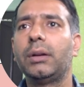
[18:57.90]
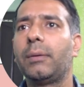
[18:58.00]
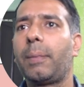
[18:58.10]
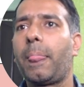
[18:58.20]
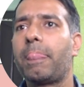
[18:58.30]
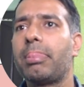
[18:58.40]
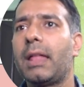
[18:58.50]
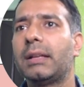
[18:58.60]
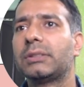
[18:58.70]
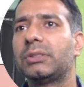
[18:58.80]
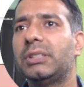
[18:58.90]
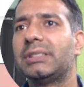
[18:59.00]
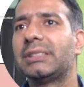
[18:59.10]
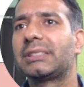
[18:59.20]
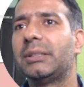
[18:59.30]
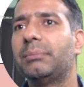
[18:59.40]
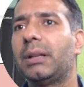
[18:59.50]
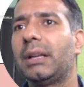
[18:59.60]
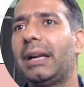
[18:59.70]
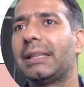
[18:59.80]
here, so this is a
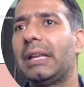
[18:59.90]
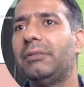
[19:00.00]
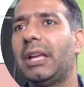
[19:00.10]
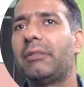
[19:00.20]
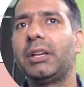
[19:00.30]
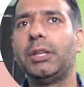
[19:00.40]
symbol, and then we